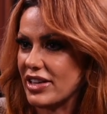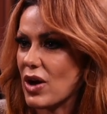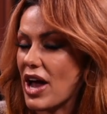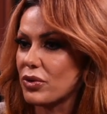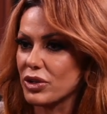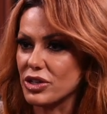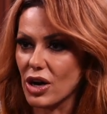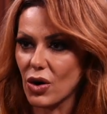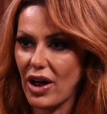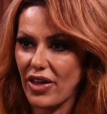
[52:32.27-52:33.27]
So I don't really
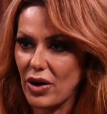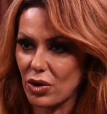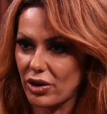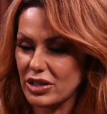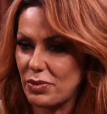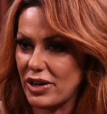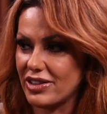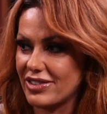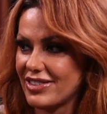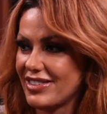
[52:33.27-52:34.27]
know how that works,
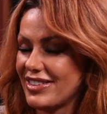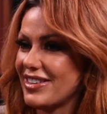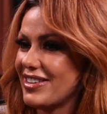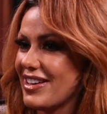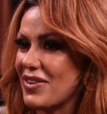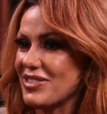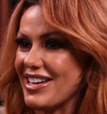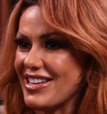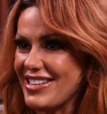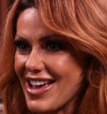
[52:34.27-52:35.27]
but I was
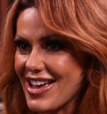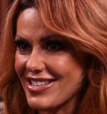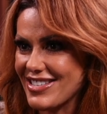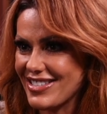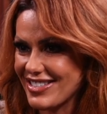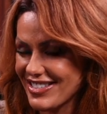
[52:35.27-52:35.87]
like, yes.